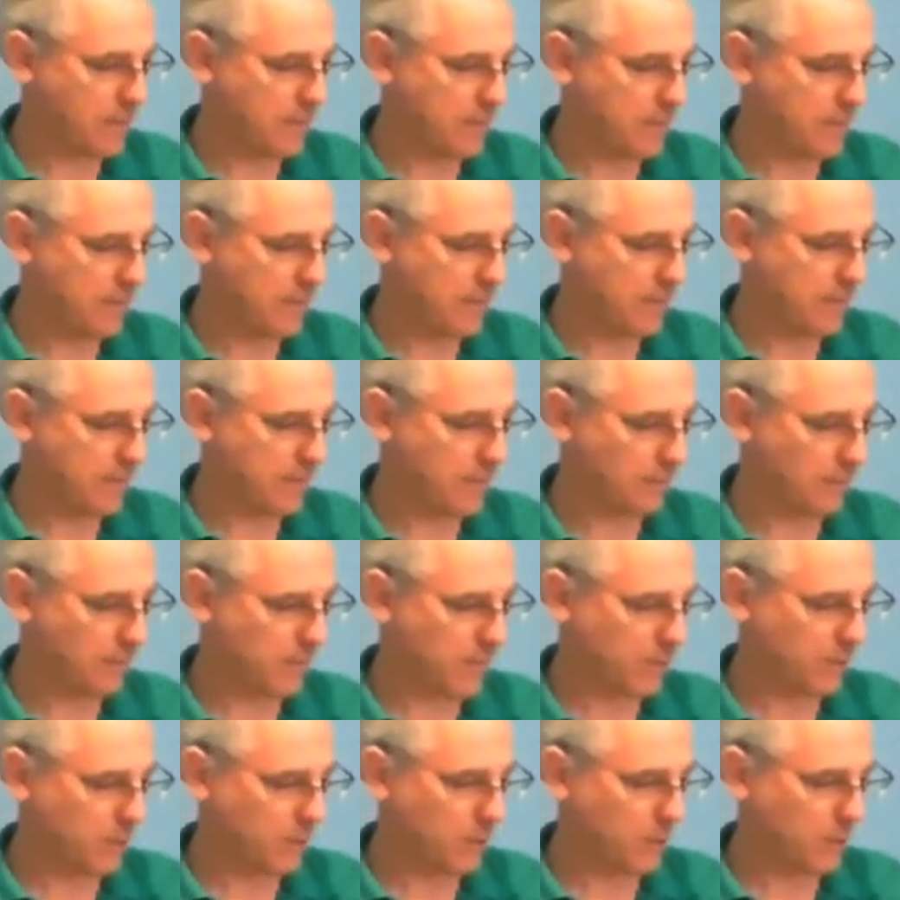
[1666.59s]
Now that's
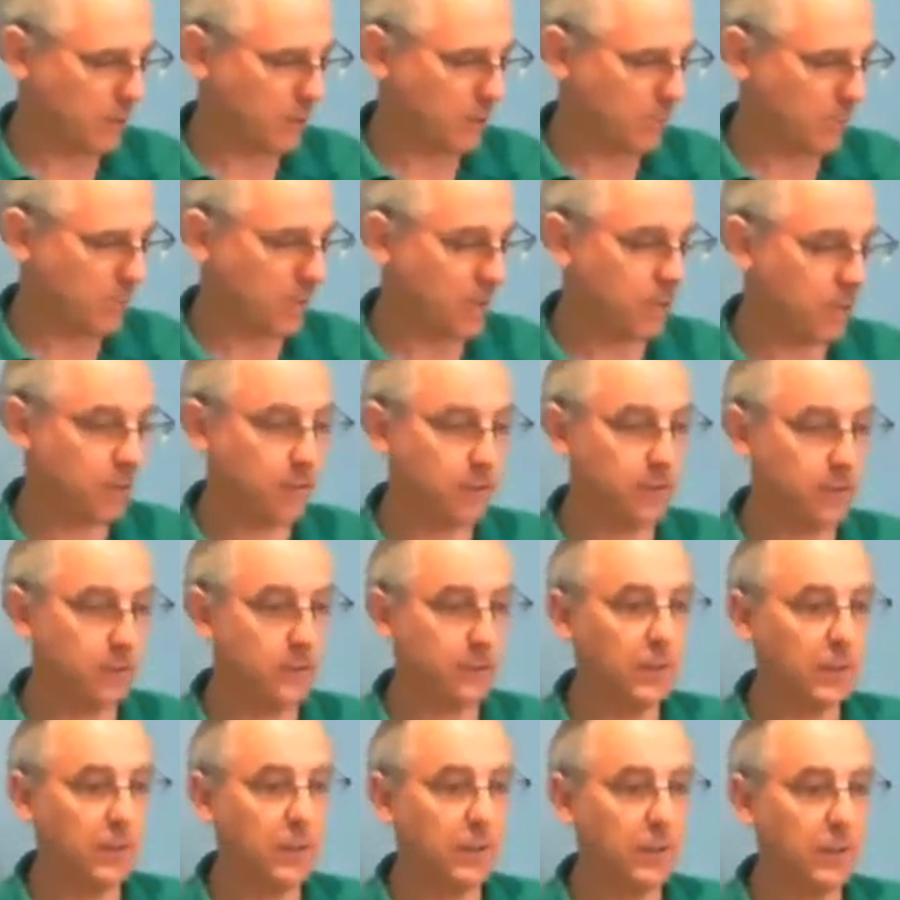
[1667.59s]
good because
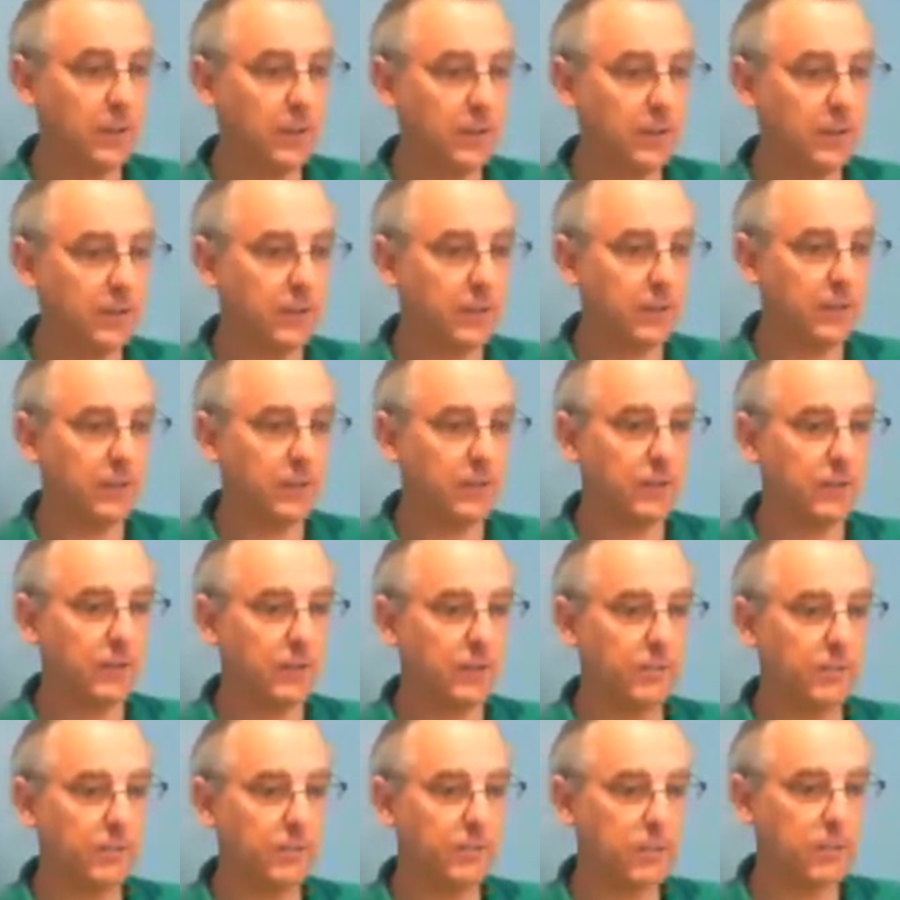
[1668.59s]
the
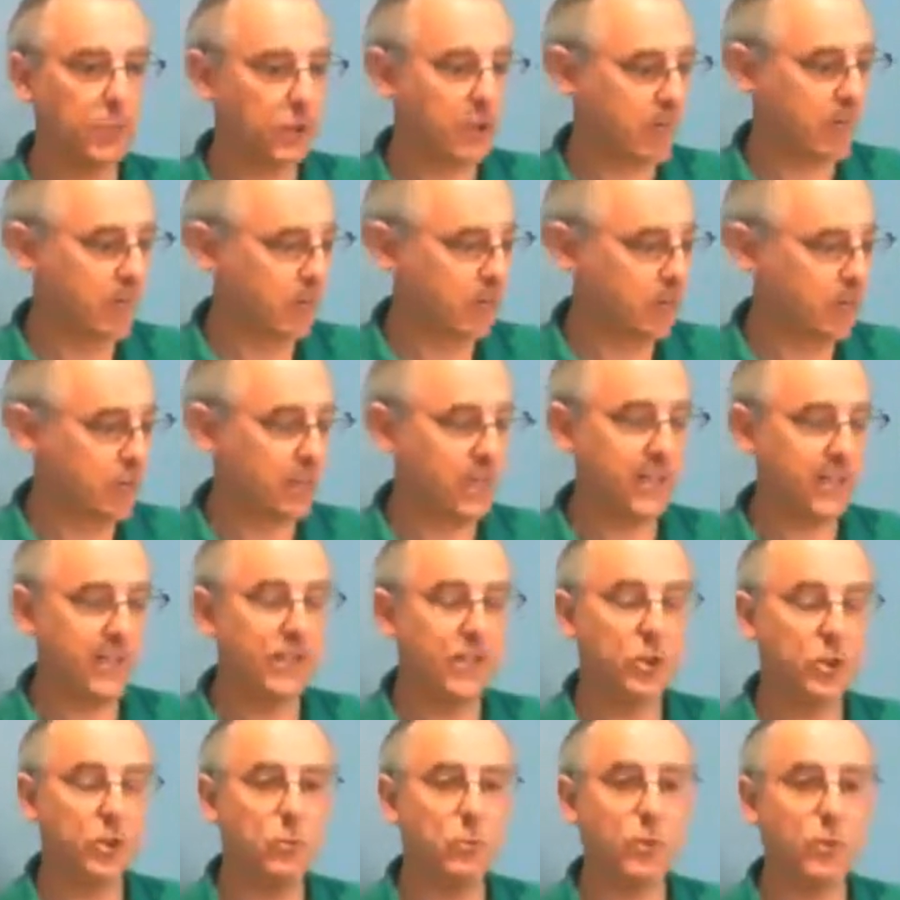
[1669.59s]
charge leaks
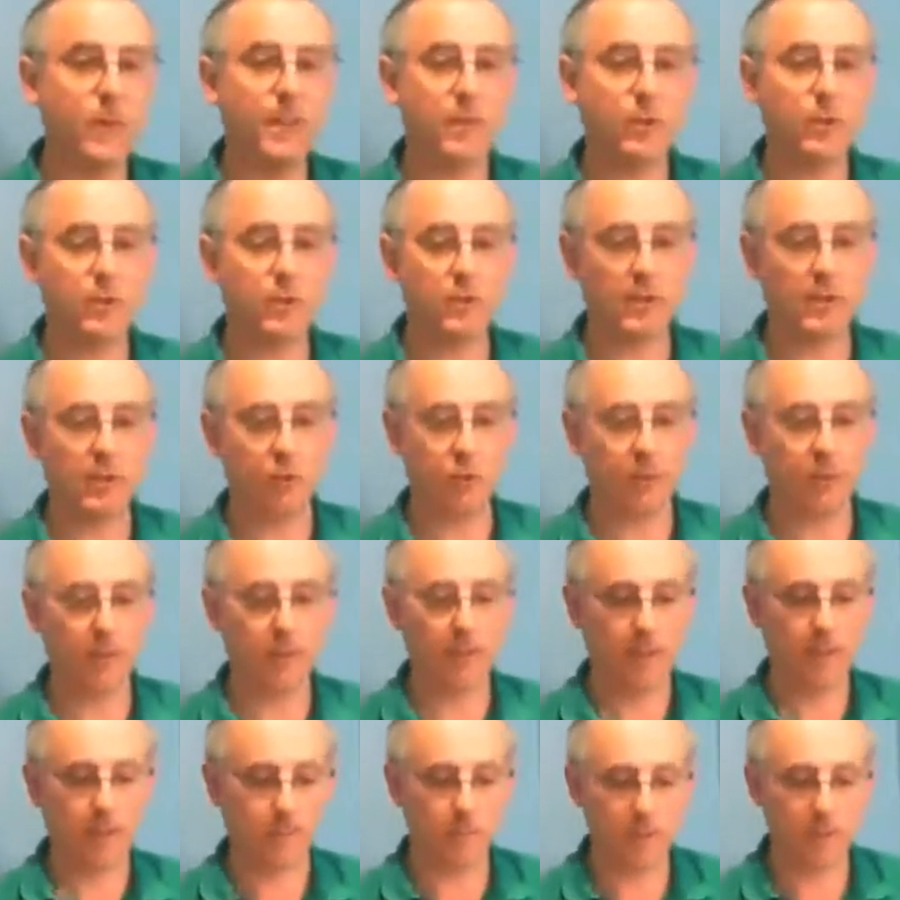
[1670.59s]
away quite quickly.
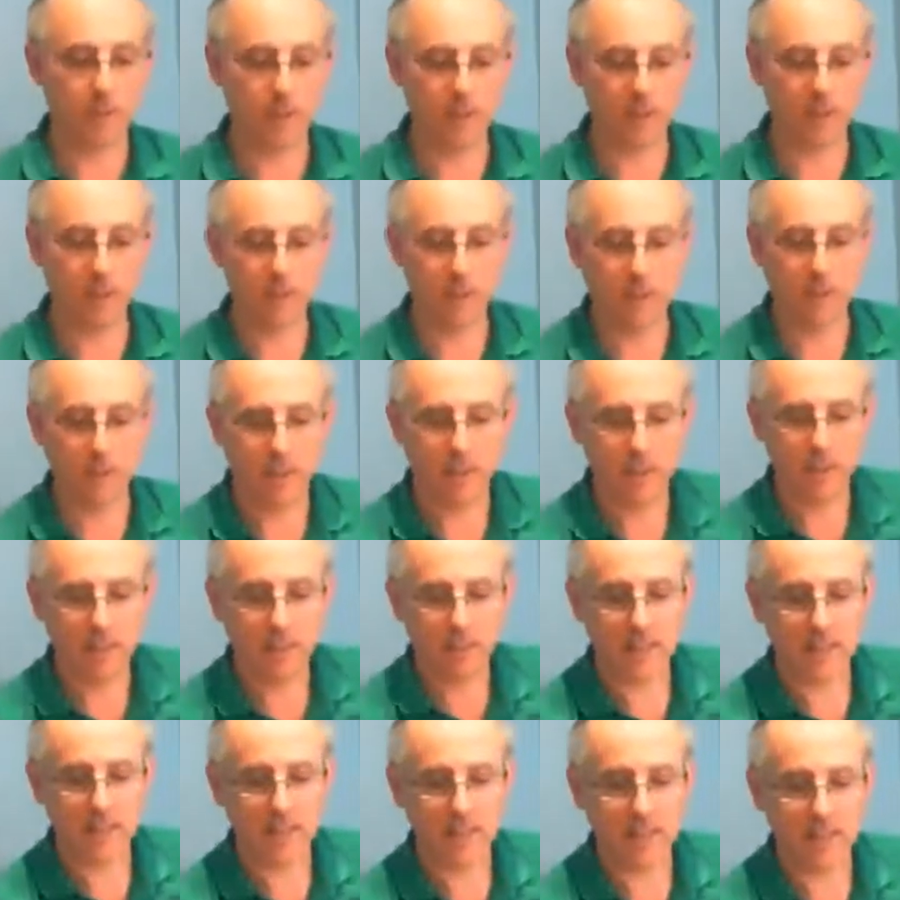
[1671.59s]
Particularly
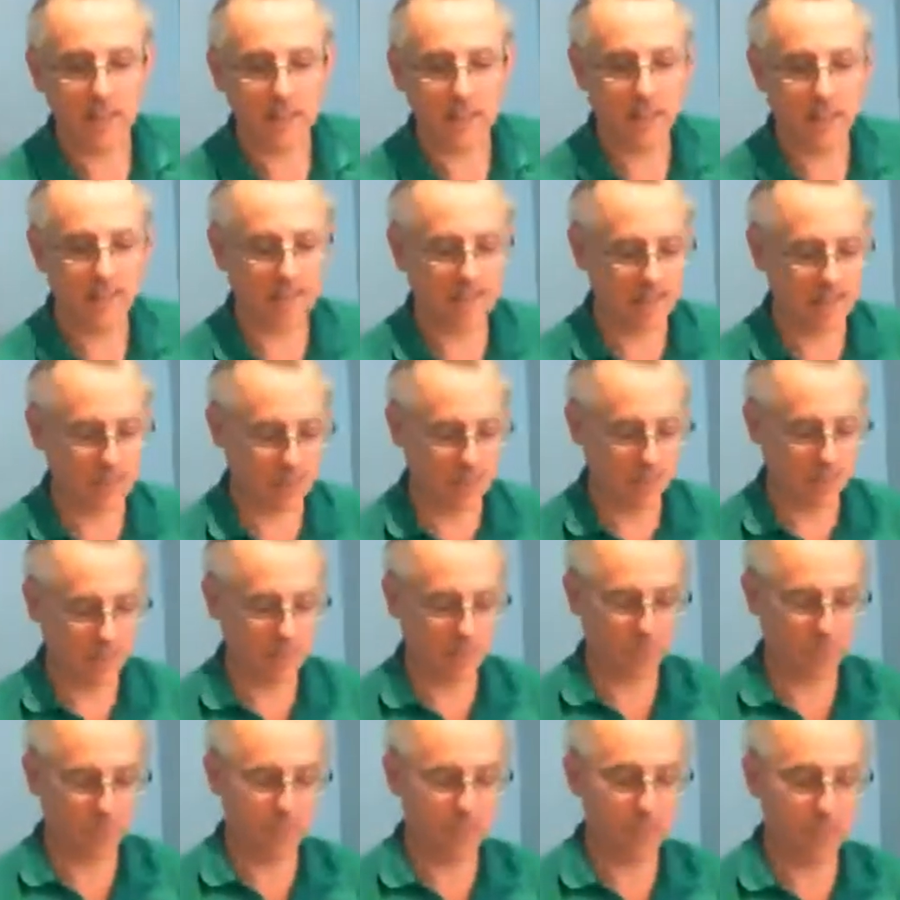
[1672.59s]
today, the air is a
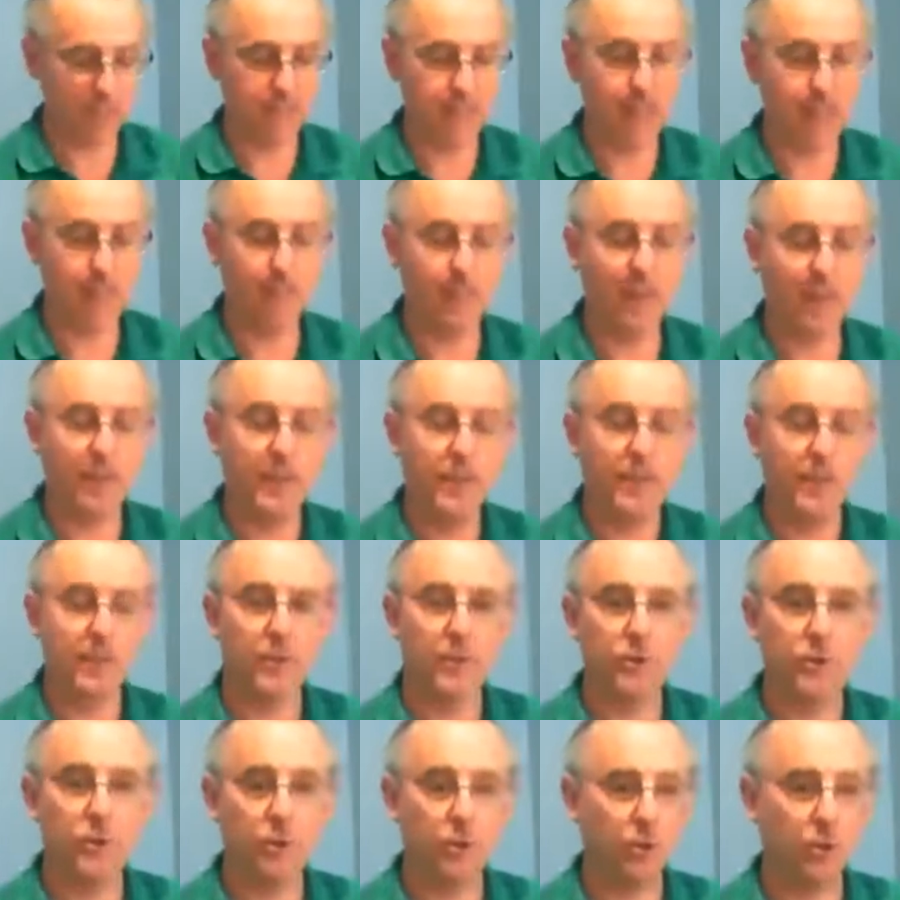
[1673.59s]
bit damp,
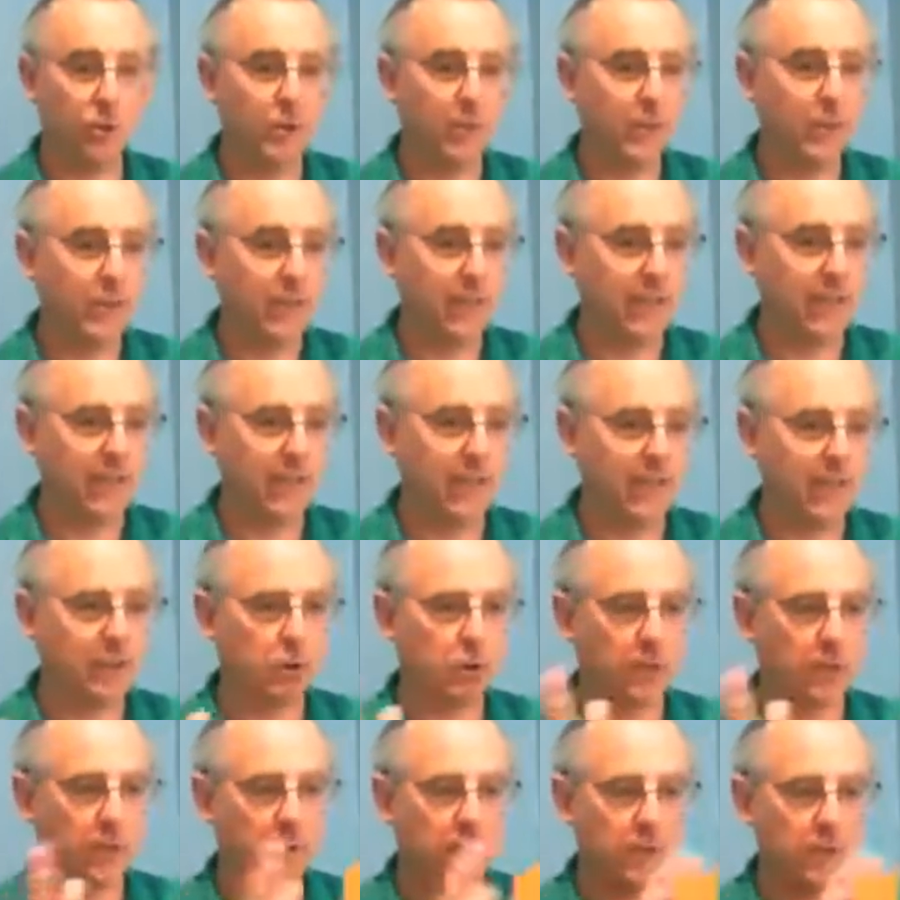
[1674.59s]
so
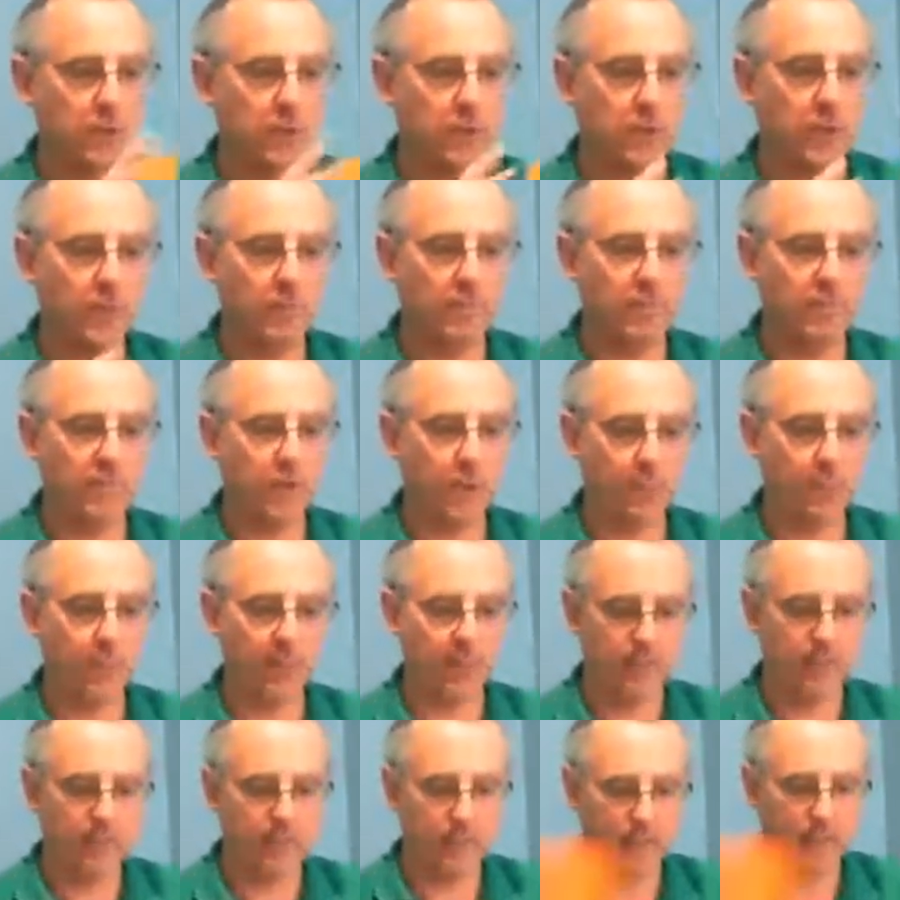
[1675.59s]
electrons from the
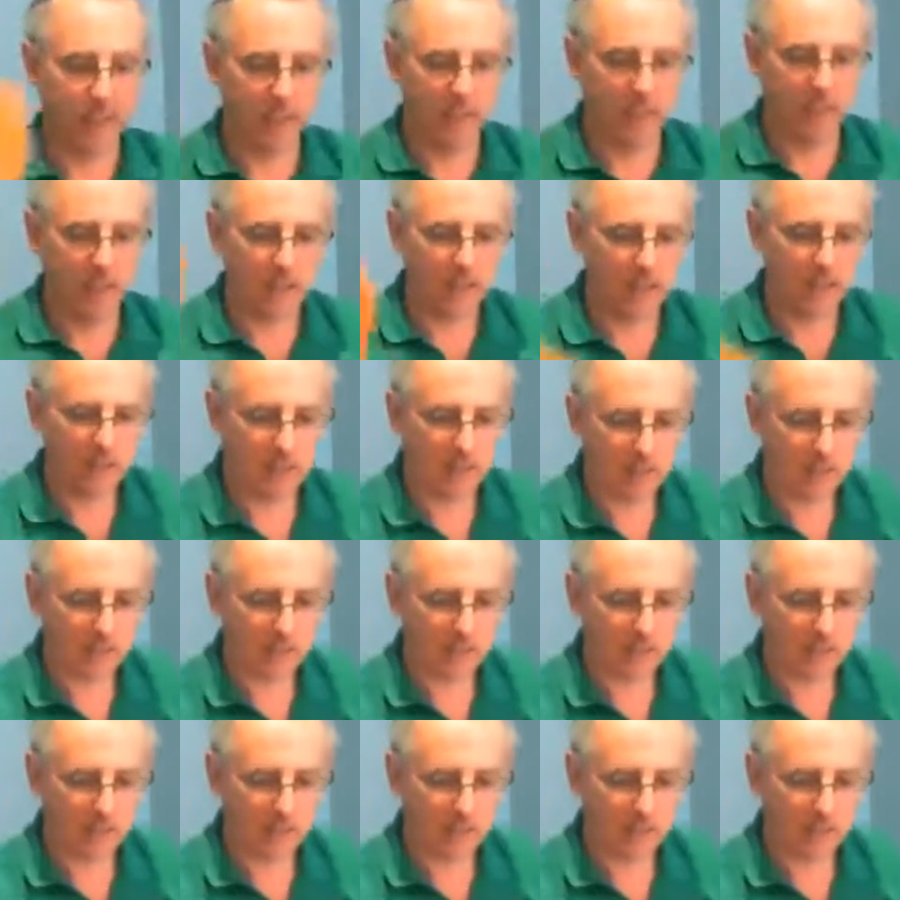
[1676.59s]
air are